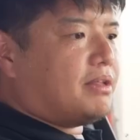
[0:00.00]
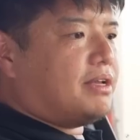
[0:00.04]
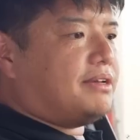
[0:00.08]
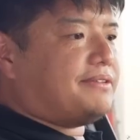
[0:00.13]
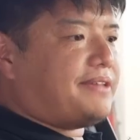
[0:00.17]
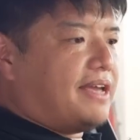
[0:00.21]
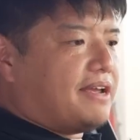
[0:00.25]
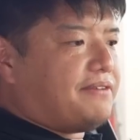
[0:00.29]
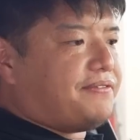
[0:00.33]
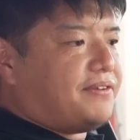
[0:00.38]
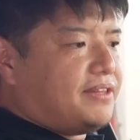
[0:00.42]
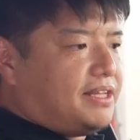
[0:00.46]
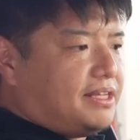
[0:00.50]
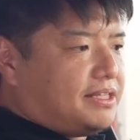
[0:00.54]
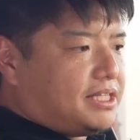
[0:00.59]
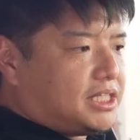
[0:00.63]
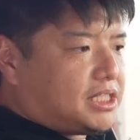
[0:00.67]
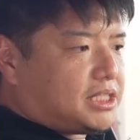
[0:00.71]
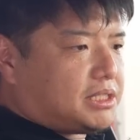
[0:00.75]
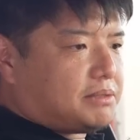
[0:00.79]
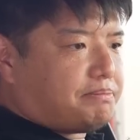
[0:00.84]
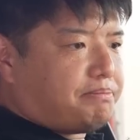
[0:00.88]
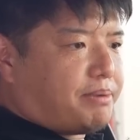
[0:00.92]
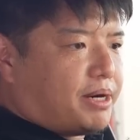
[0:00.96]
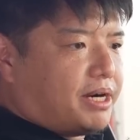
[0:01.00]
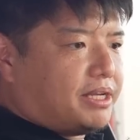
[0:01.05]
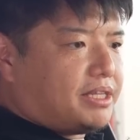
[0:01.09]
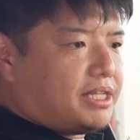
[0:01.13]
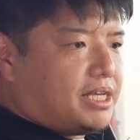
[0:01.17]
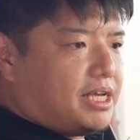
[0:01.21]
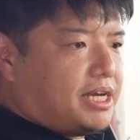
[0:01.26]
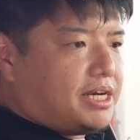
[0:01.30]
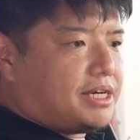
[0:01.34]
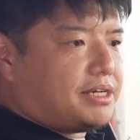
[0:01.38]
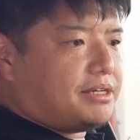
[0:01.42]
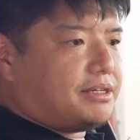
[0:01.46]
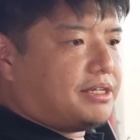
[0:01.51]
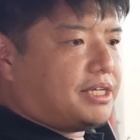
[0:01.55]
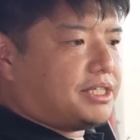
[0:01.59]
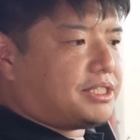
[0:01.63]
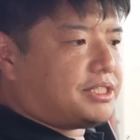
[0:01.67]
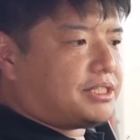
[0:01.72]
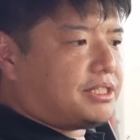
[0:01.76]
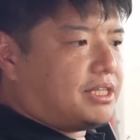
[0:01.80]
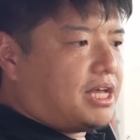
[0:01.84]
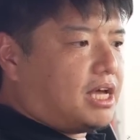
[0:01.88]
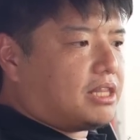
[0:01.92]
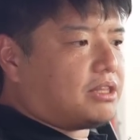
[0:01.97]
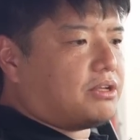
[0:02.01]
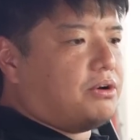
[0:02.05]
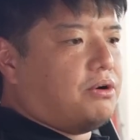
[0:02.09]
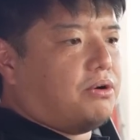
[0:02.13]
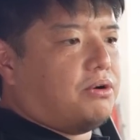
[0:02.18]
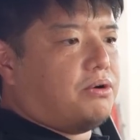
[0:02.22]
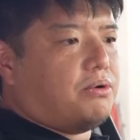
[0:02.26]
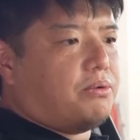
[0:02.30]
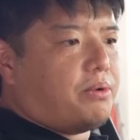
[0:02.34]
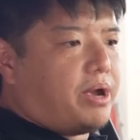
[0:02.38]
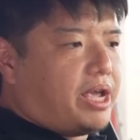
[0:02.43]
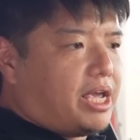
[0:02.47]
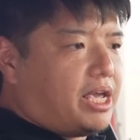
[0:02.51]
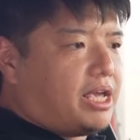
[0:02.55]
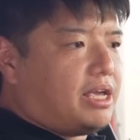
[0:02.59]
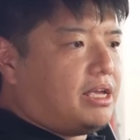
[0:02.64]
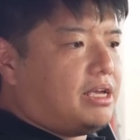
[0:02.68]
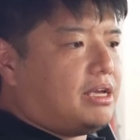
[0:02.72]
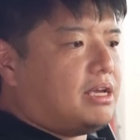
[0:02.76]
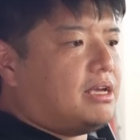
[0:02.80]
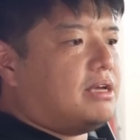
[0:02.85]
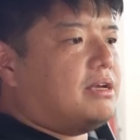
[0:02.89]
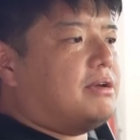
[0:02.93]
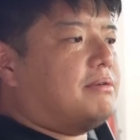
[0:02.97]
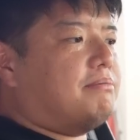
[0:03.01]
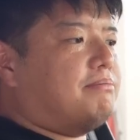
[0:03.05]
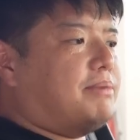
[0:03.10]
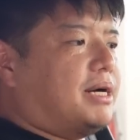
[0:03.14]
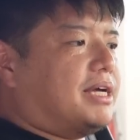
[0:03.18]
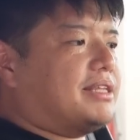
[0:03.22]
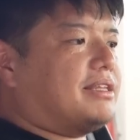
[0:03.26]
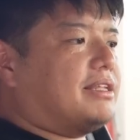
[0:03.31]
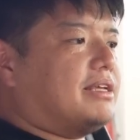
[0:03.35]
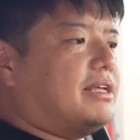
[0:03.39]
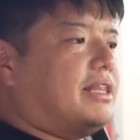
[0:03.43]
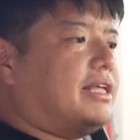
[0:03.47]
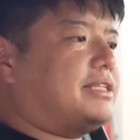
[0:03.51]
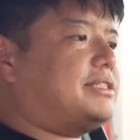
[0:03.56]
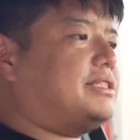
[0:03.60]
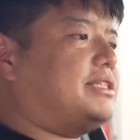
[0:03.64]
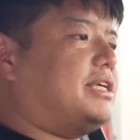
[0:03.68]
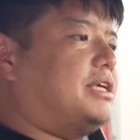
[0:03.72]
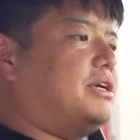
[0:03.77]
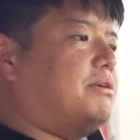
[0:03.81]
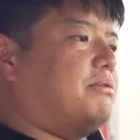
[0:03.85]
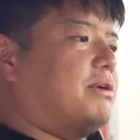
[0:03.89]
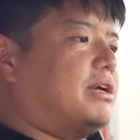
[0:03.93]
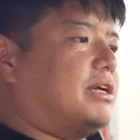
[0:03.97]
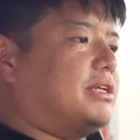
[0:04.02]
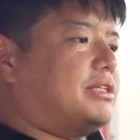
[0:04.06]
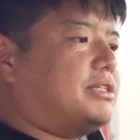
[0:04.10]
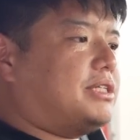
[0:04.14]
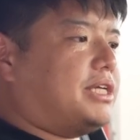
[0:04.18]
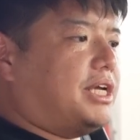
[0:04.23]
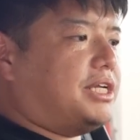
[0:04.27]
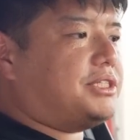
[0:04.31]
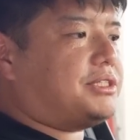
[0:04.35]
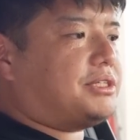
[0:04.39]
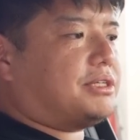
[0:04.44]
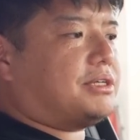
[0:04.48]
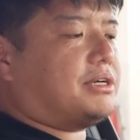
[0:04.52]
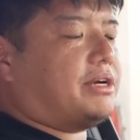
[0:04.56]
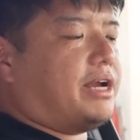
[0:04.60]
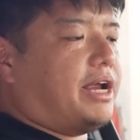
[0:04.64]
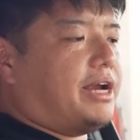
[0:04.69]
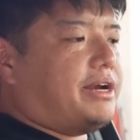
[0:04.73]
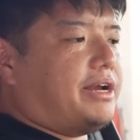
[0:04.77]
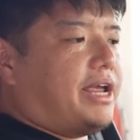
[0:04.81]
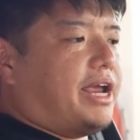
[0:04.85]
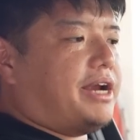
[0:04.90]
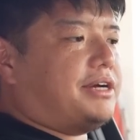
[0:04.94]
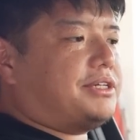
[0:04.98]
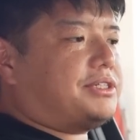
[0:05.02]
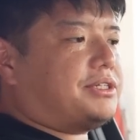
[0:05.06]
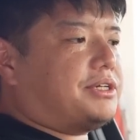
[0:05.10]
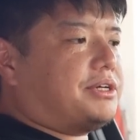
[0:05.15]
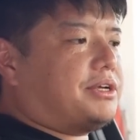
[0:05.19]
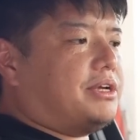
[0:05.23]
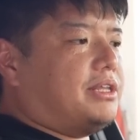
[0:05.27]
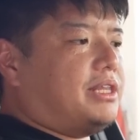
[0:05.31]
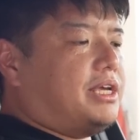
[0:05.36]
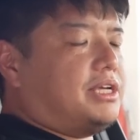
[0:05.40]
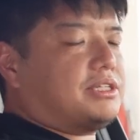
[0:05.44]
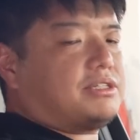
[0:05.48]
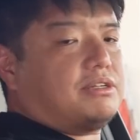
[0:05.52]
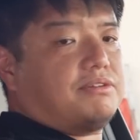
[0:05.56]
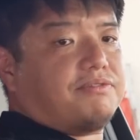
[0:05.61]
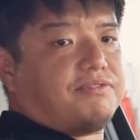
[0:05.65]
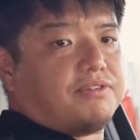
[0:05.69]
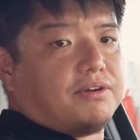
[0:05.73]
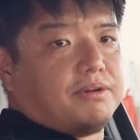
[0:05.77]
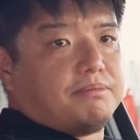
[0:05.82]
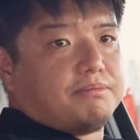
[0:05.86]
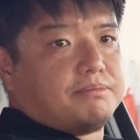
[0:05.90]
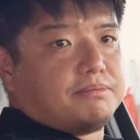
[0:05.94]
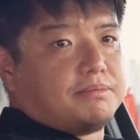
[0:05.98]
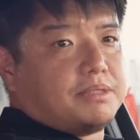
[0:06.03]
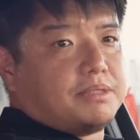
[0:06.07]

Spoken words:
Thankfully, this part here does not go away, but let's say you want to change your air circulation from